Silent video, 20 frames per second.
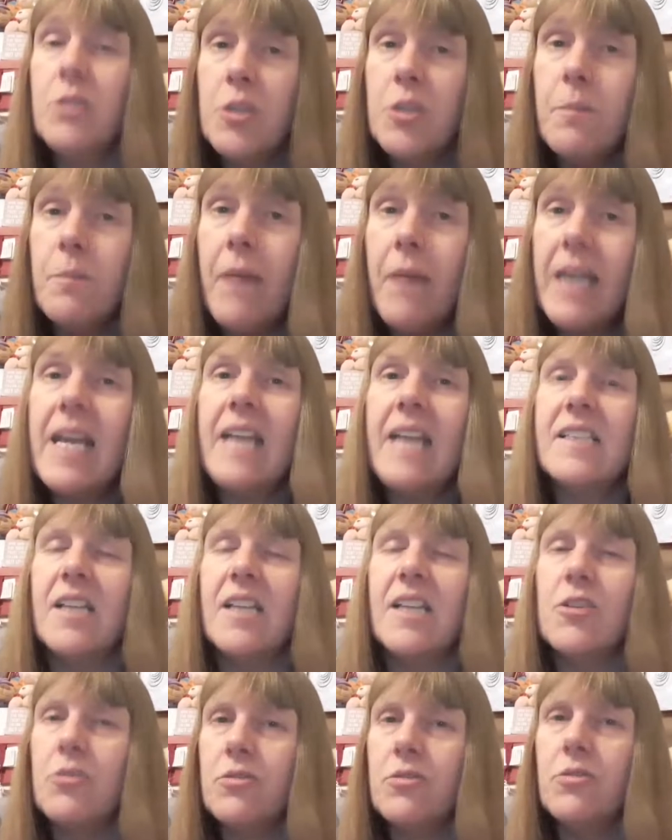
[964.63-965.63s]
to many
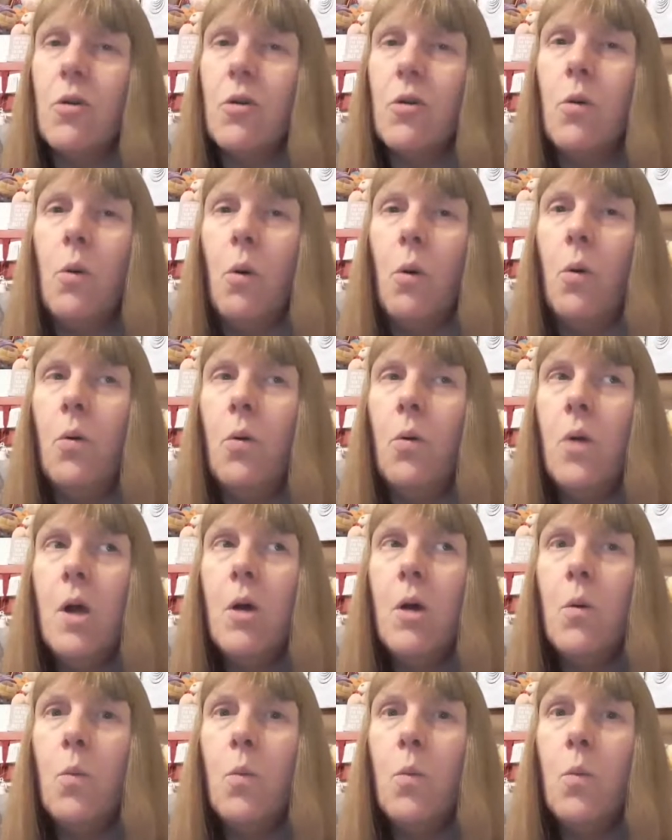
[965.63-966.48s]
asexuals, not all,